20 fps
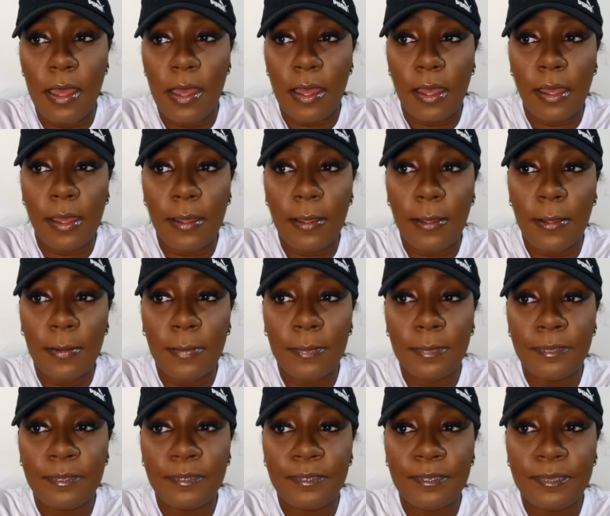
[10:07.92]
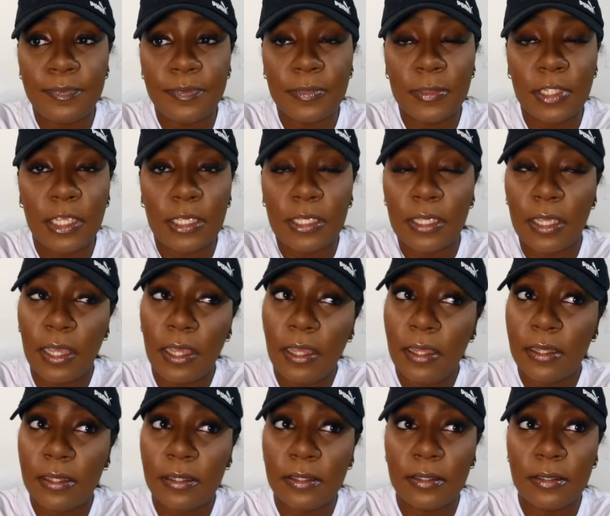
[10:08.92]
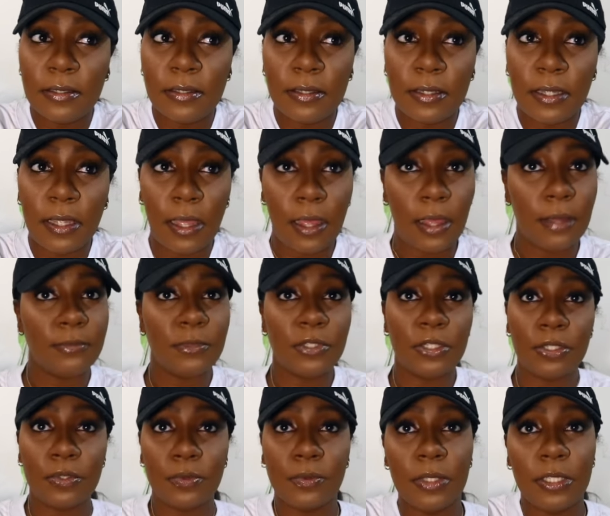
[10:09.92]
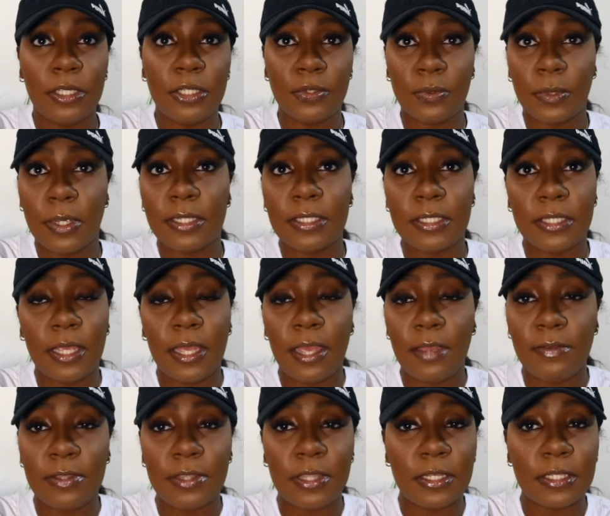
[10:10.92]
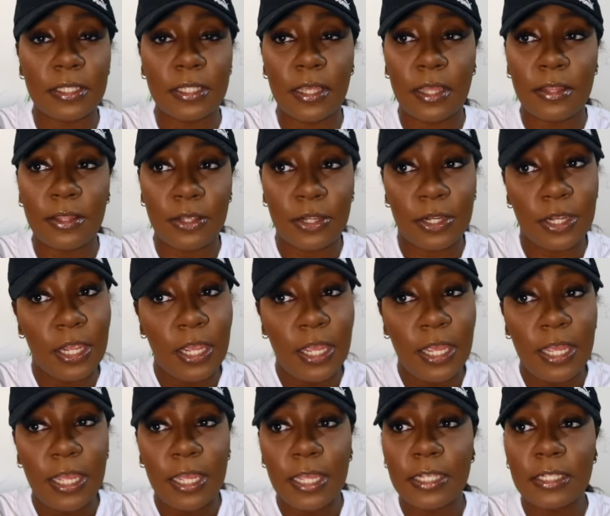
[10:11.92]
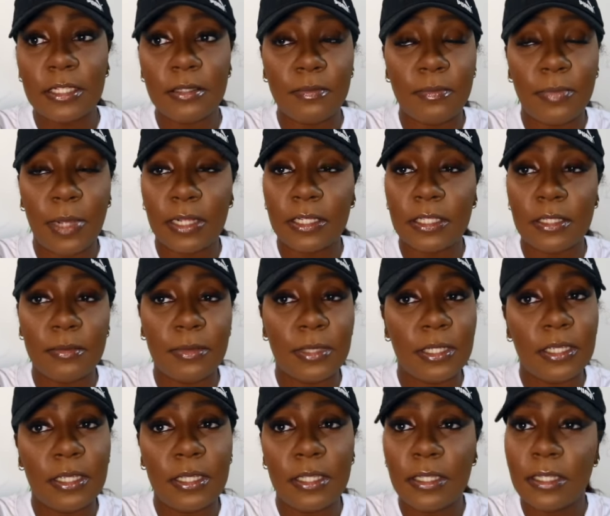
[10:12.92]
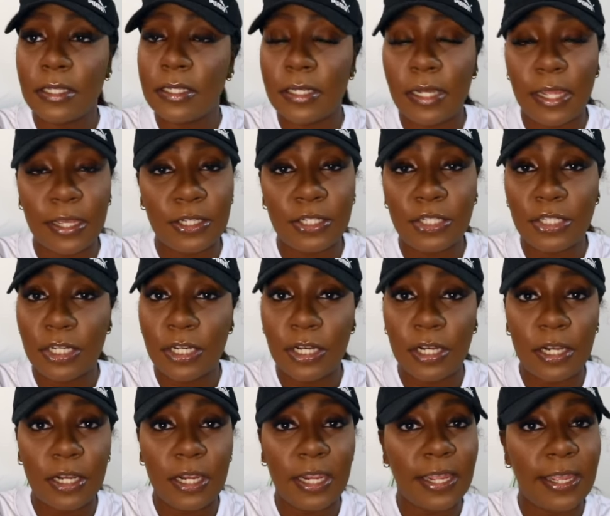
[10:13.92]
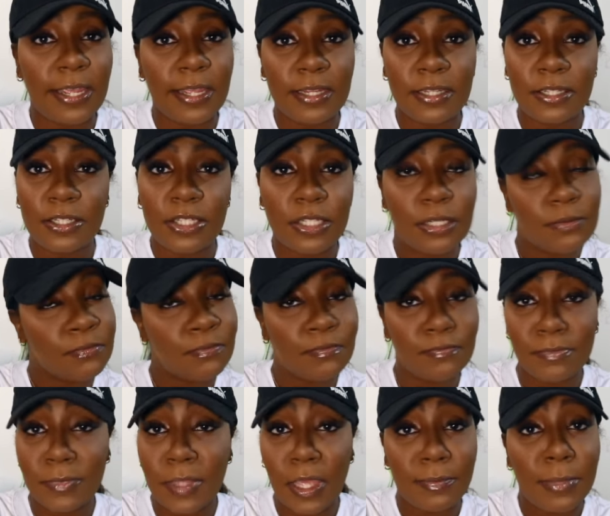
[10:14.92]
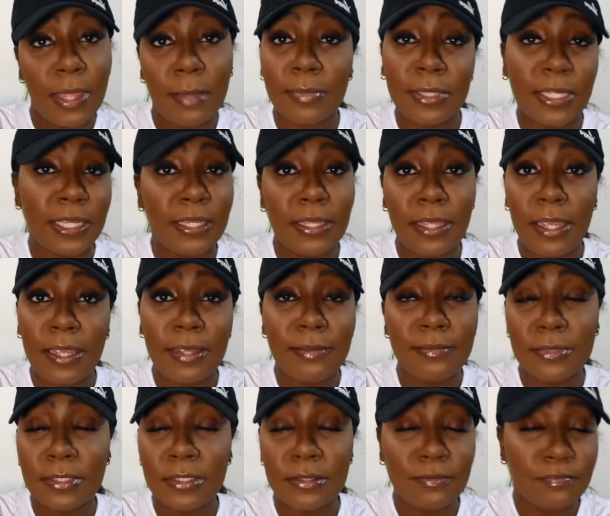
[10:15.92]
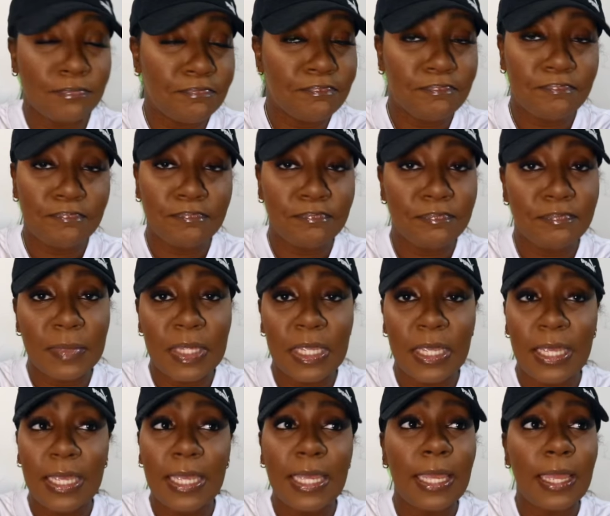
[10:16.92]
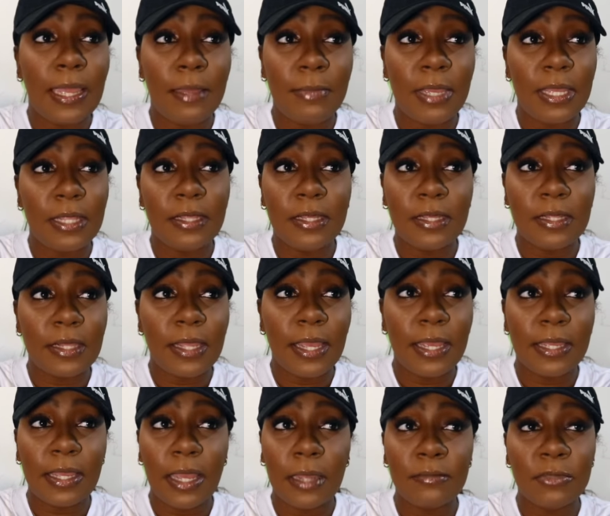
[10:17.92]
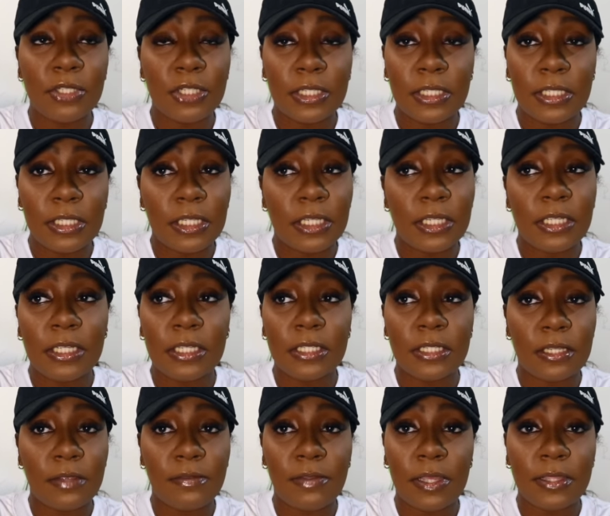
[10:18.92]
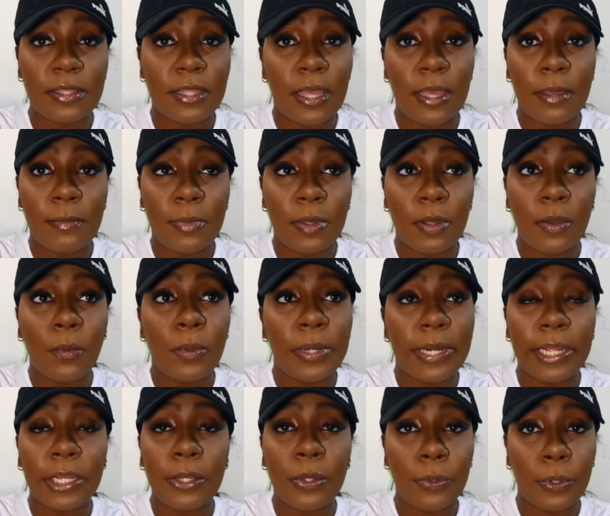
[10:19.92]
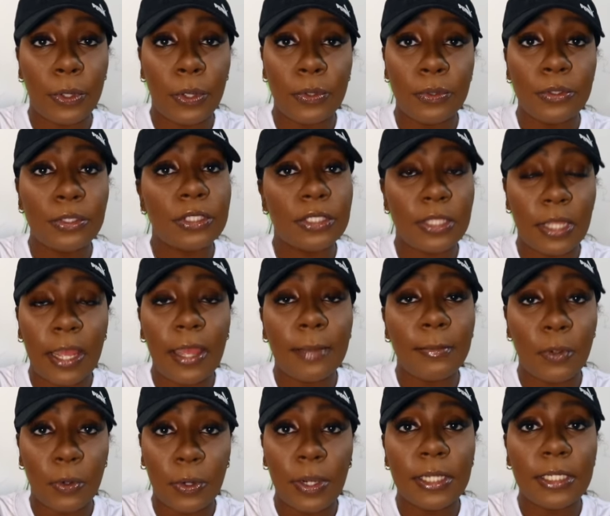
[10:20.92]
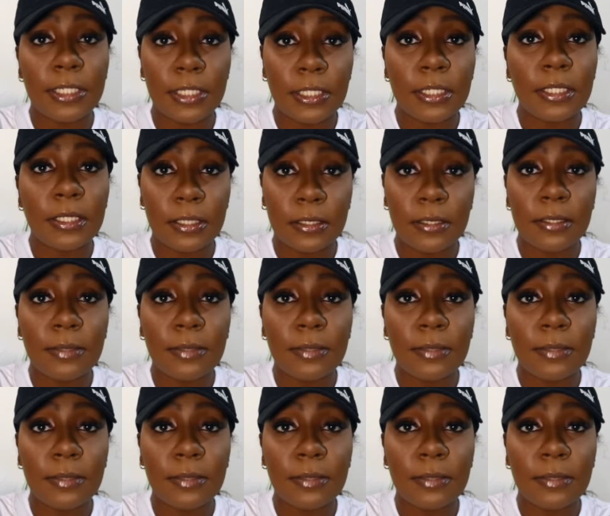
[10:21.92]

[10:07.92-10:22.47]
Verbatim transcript: um, yeah I'm just really trying to get everything together it's about to be next year and I'm not playing games it may look like I'm chilling and stuff like that, but when I go ghost, I'm grinding.